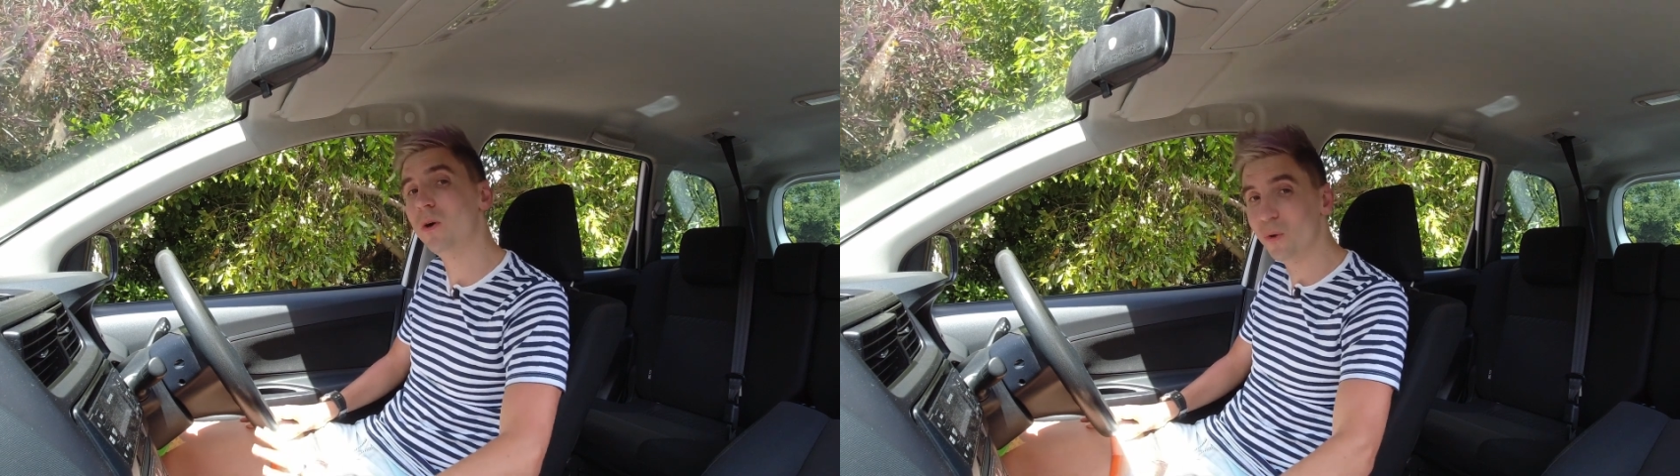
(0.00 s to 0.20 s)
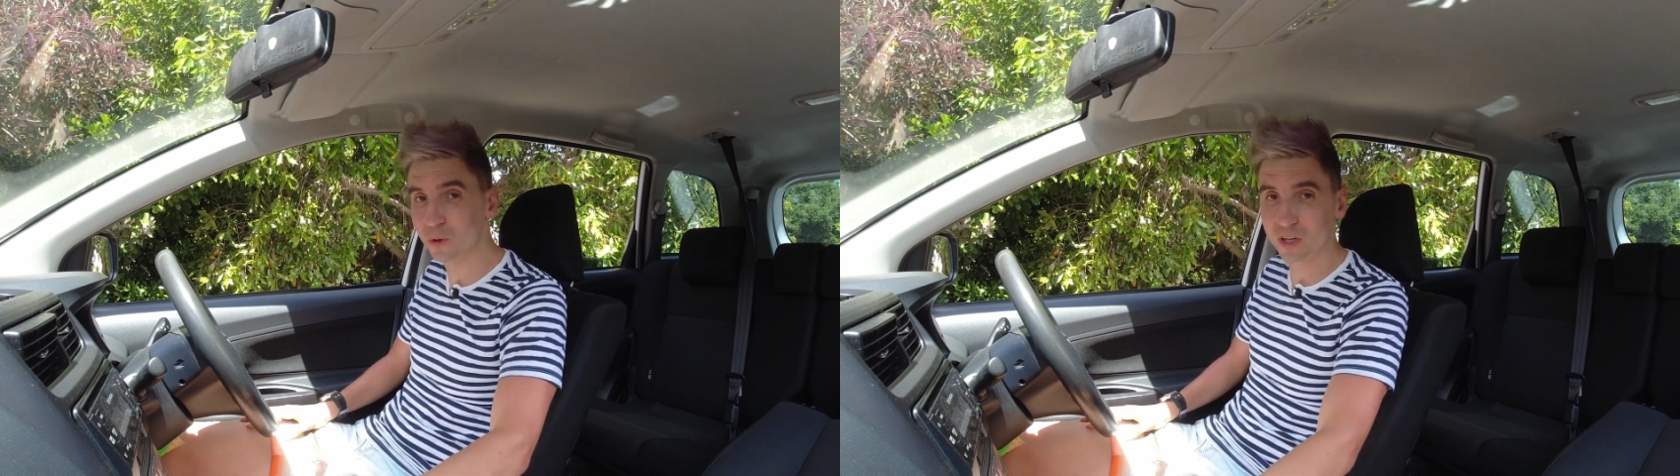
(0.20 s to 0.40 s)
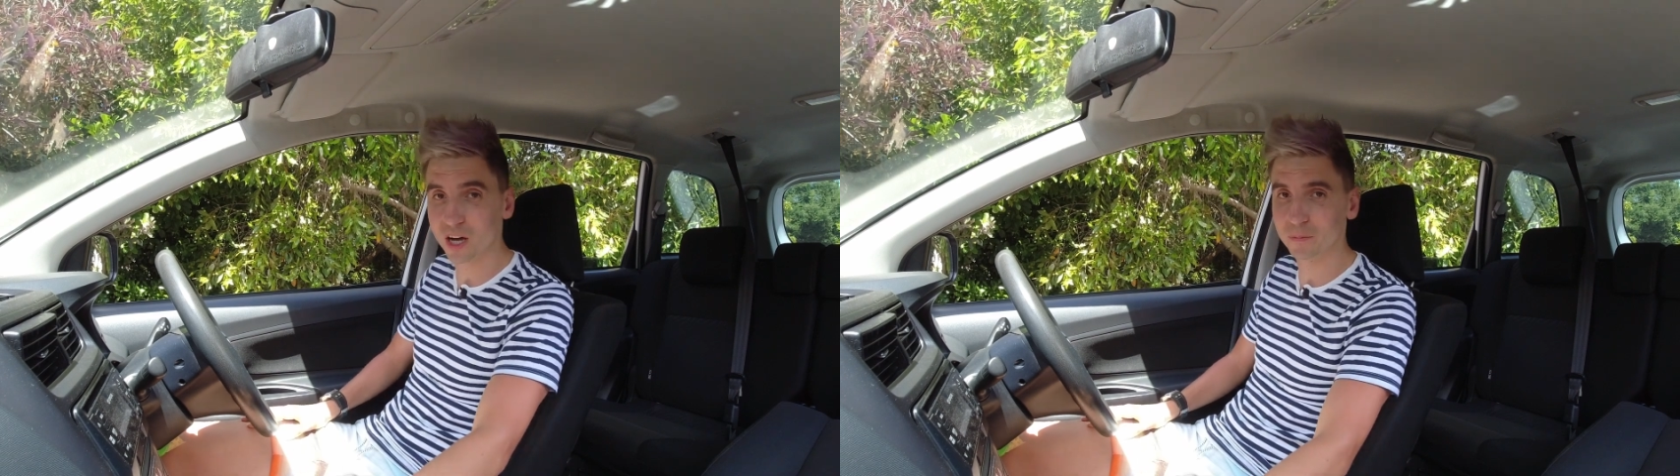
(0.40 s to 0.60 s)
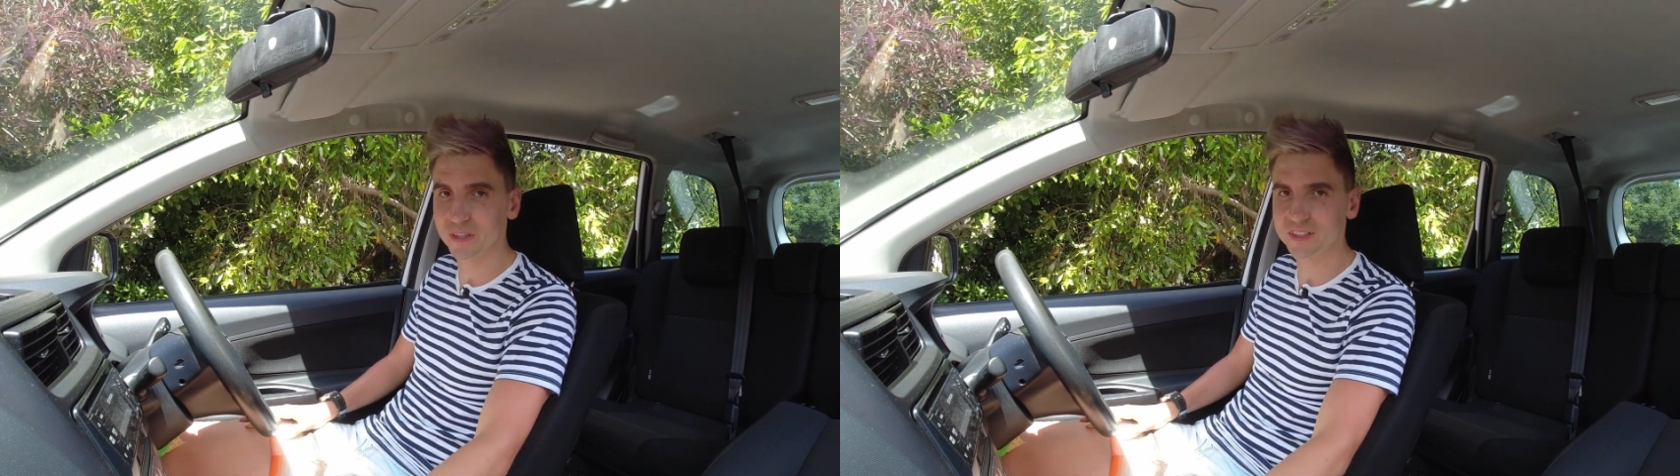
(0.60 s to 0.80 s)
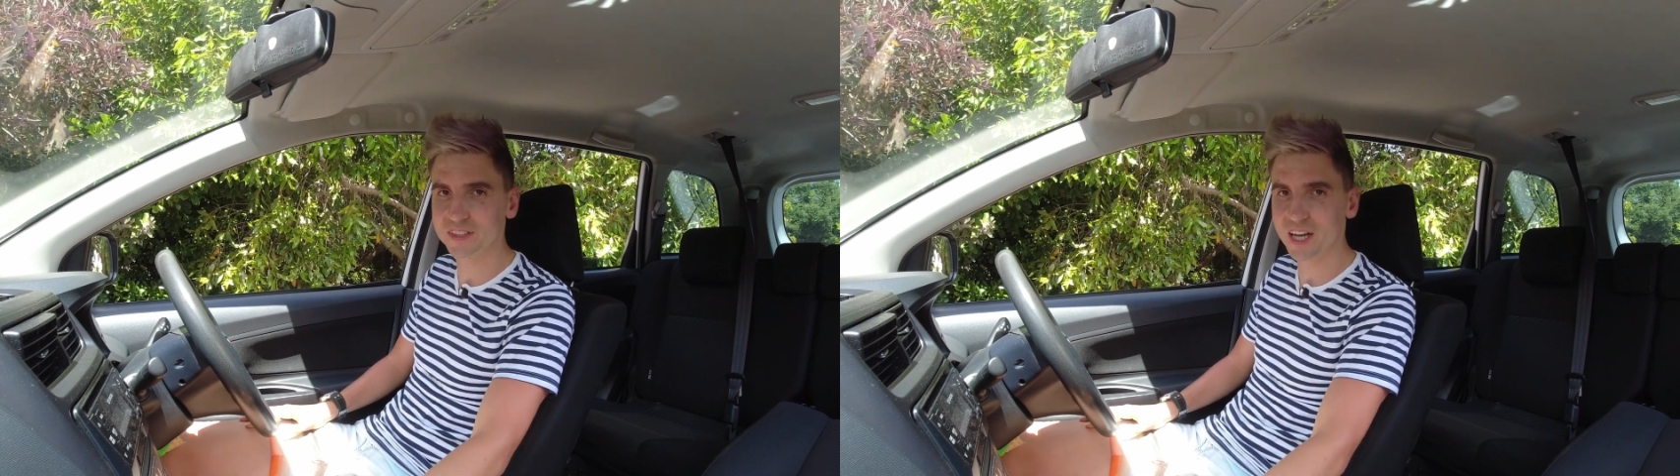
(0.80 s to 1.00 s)
all come
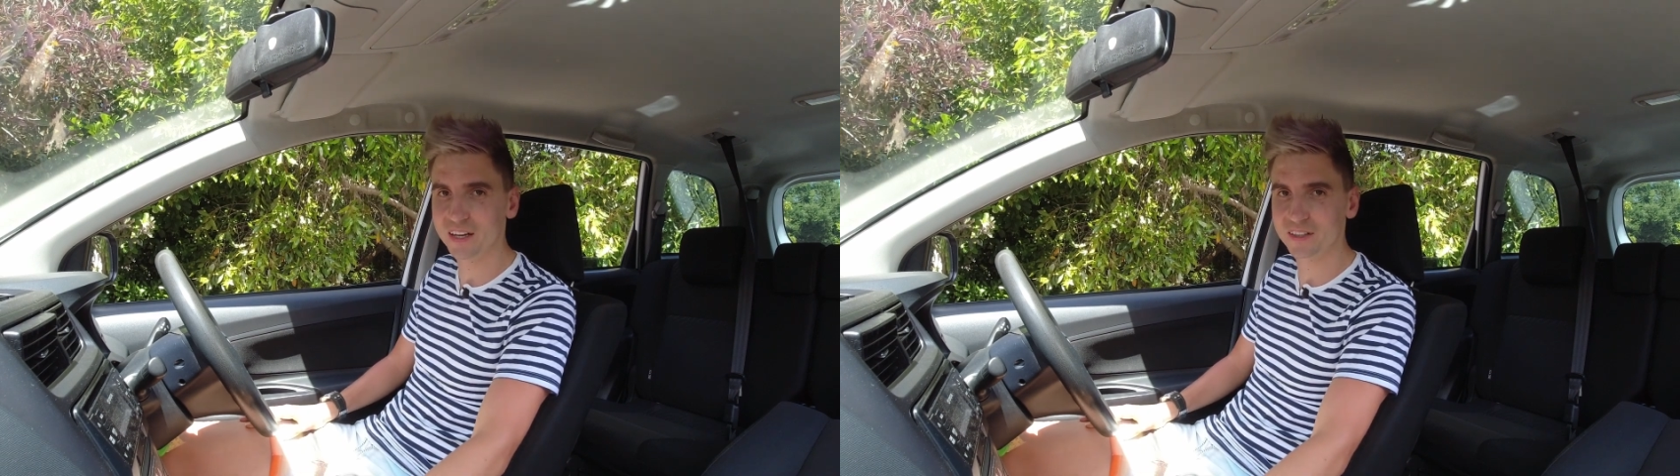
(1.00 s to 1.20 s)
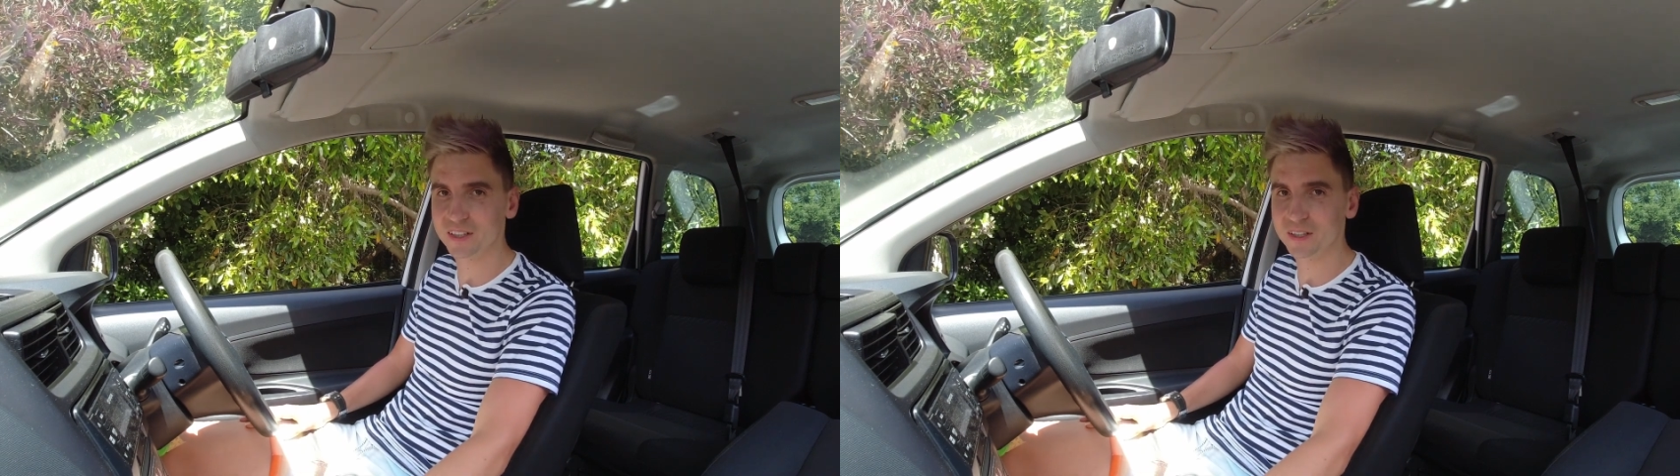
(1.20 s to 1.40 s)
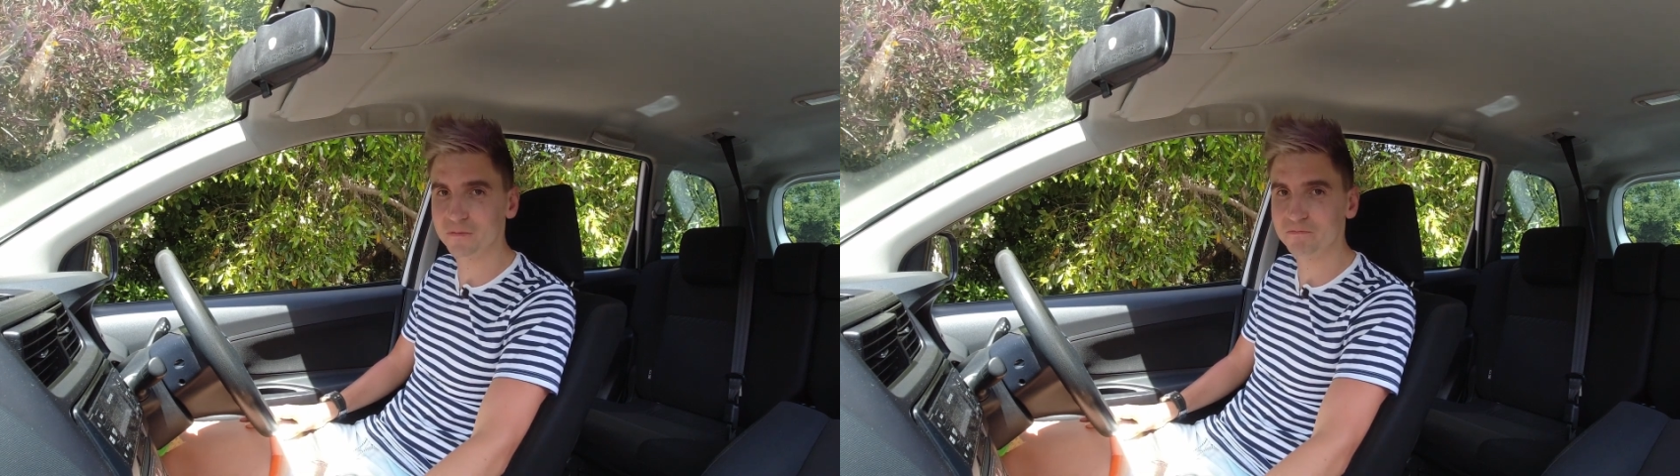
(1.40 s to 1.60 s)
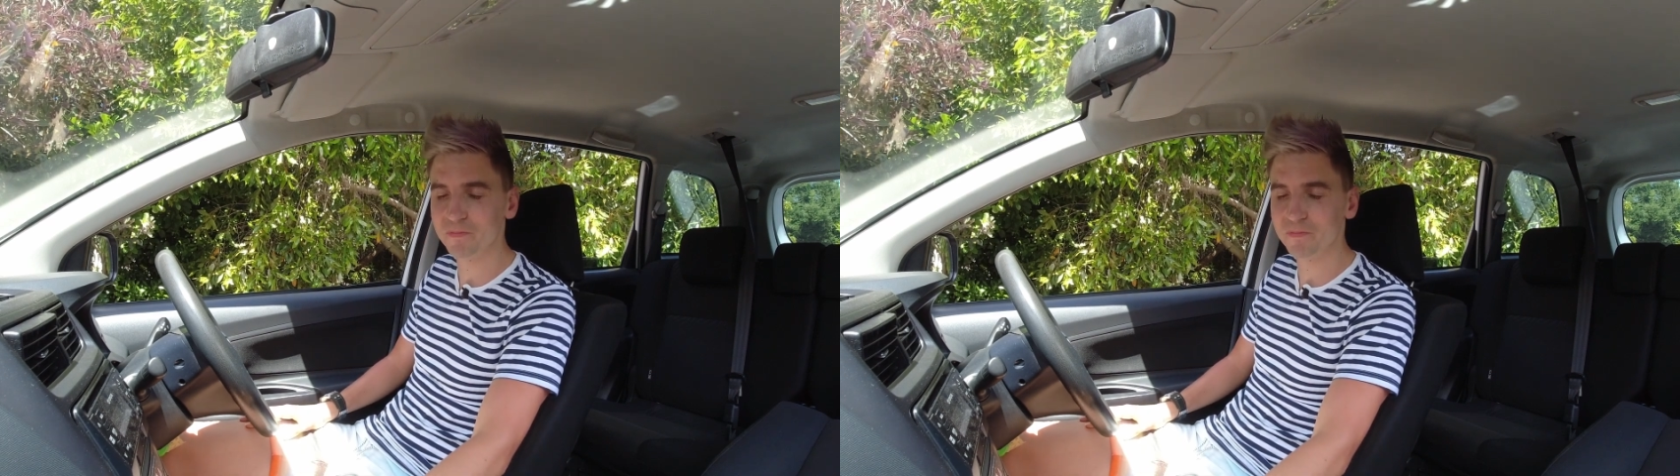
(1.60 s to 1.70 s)
as standard.